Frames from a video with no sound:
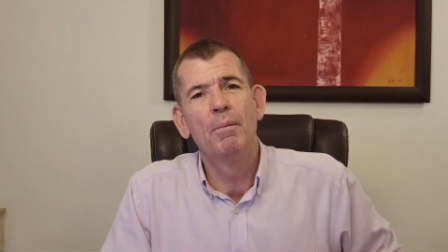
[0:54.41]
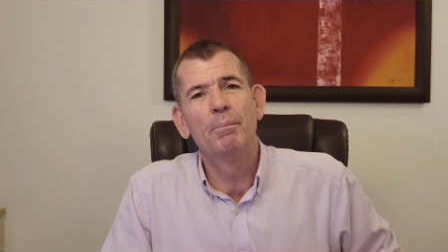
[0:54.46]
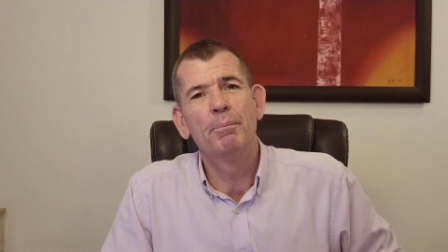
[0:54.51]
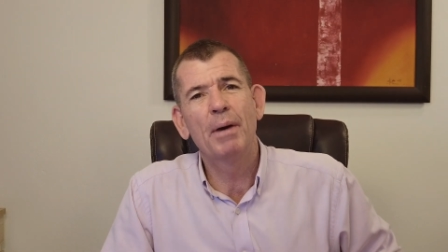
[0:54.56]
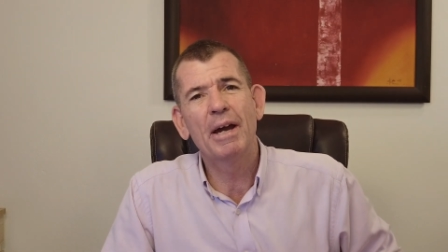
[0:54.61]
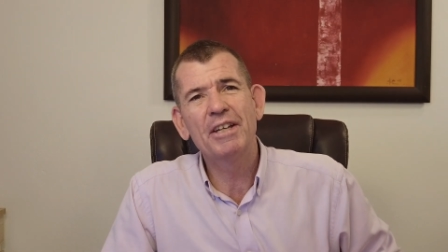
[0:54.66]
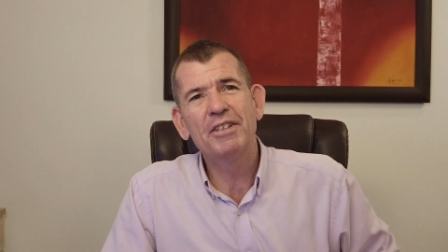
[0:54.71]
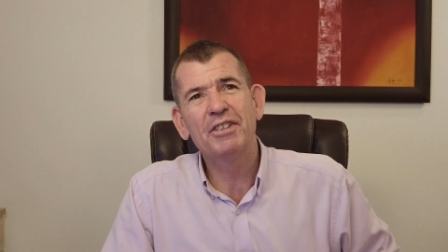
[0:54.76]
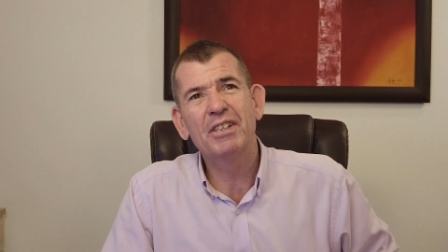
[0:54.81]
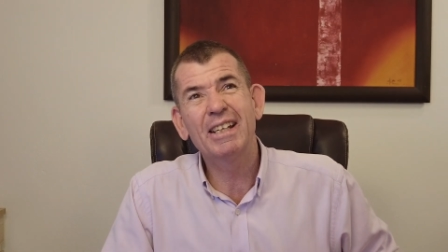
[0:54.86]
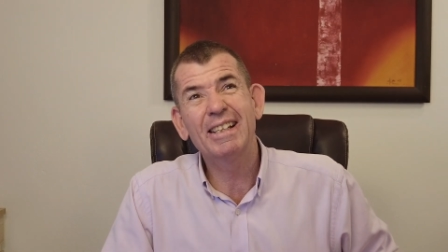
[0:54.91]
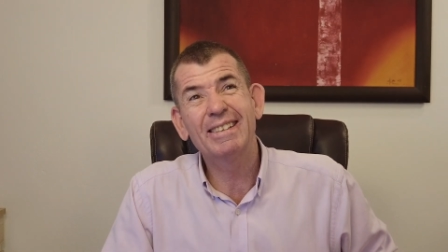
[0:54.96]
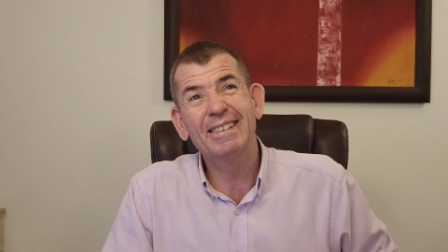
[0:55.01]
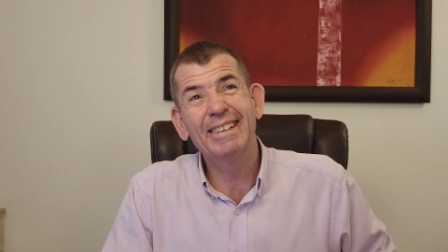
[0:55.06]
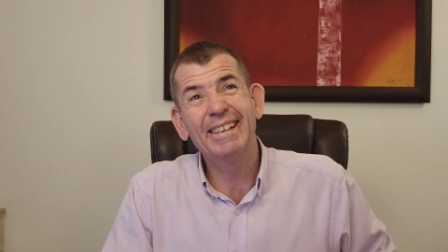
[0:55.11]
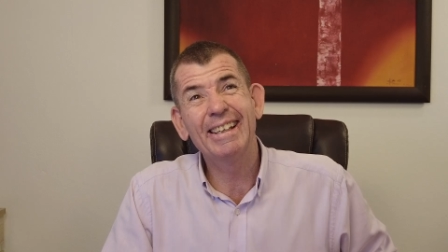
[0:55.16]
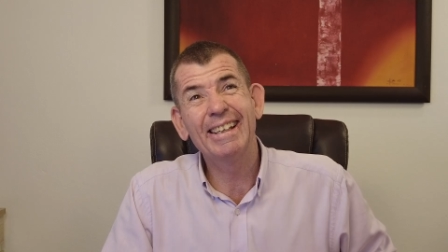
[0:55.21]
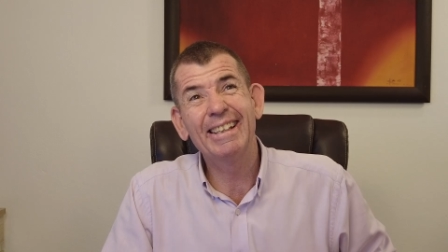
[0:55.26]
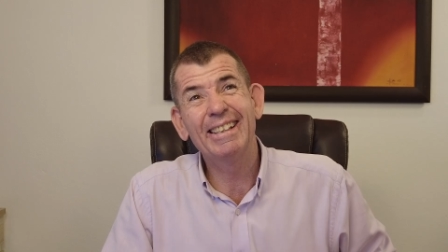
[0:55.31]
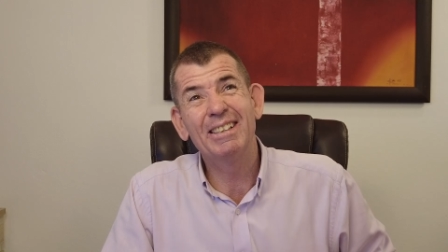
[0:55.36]

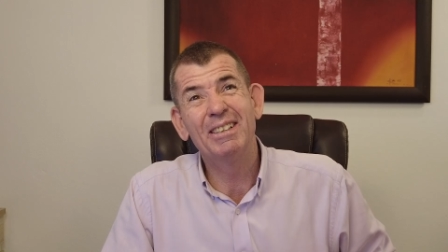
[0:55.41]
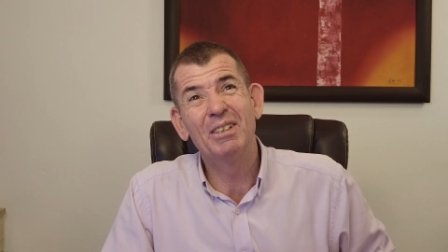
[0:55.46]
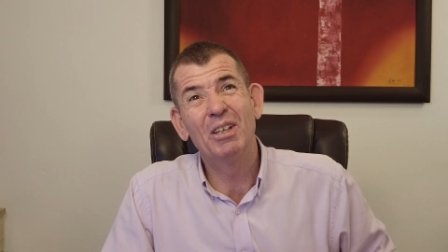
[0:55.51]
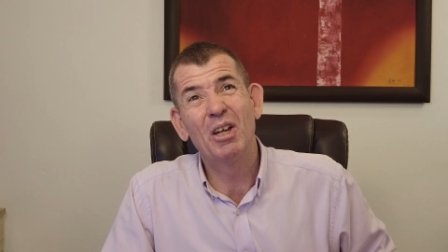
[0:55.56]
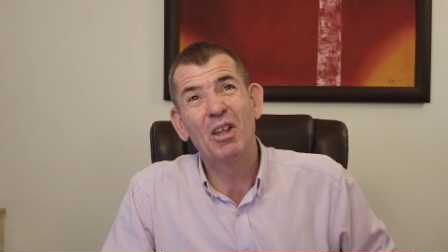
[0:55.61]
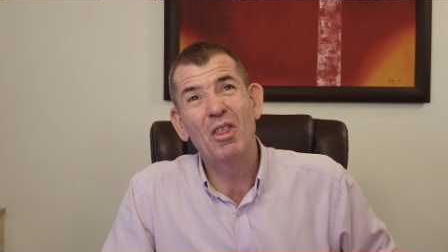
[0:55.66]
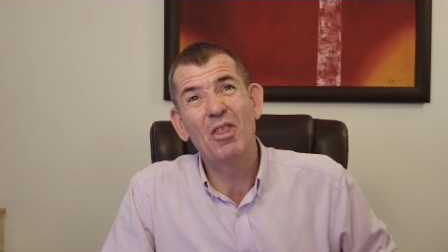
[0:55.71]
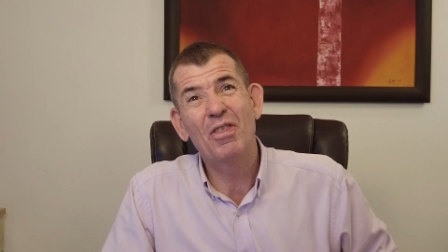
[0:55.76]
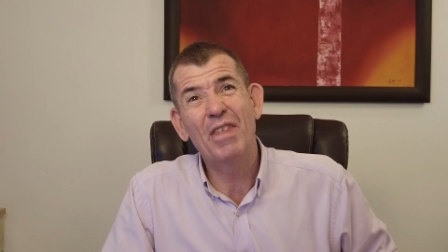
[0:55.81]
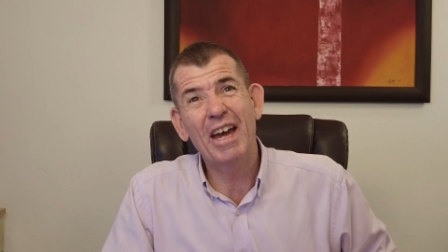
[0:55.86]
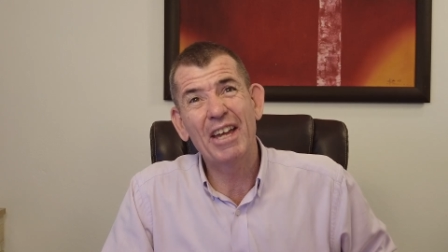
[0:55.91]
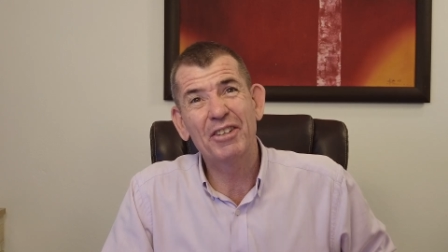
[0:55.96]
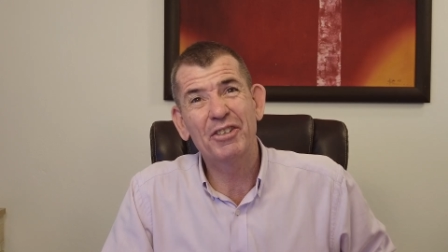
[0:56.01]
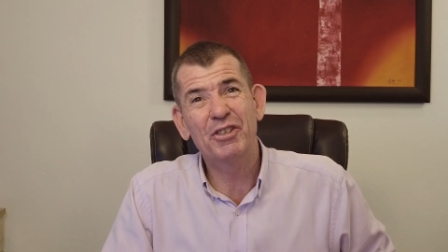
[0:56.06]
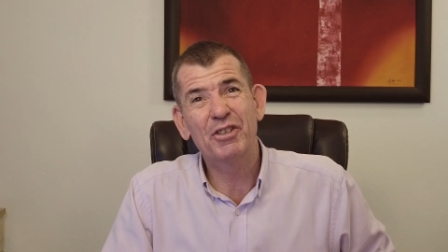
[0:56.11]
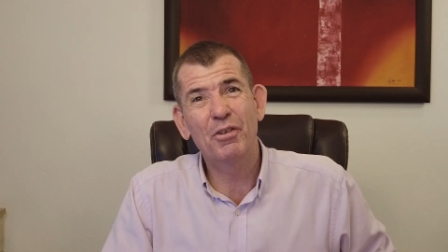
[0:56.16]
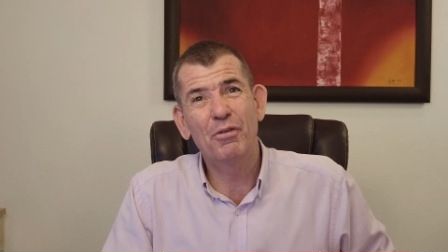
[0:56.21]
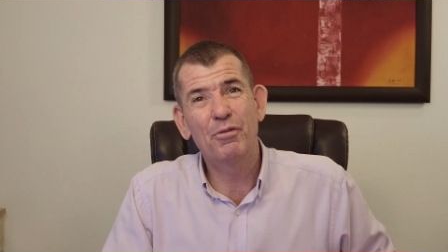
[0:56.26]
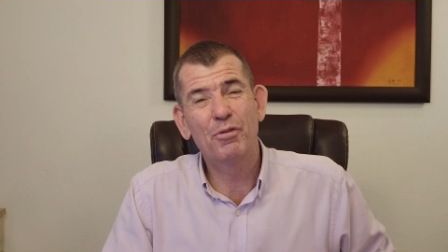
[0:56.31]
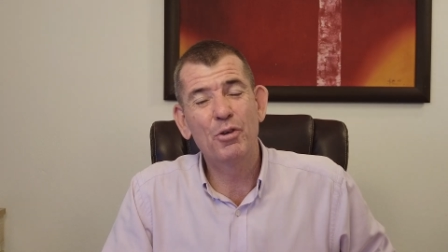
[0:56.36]
Basically,
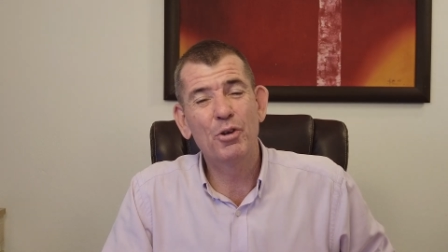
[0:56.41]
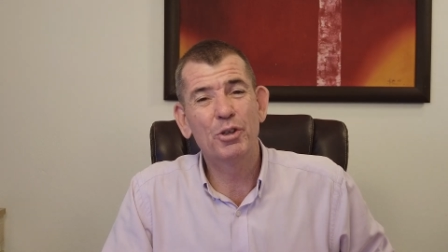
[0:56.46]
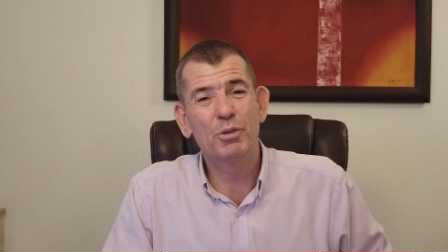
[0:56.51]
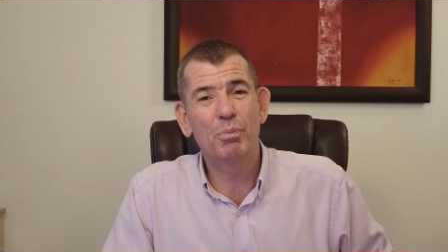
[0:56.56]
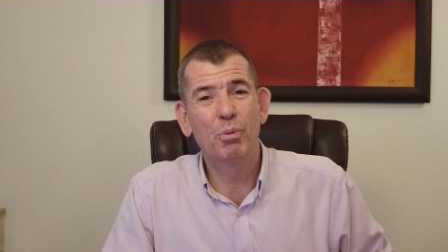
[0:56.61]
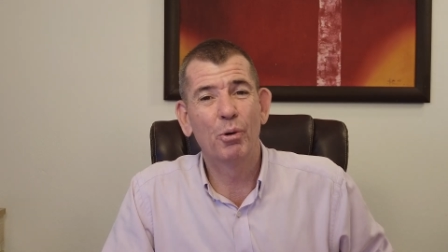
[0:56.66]
that's the first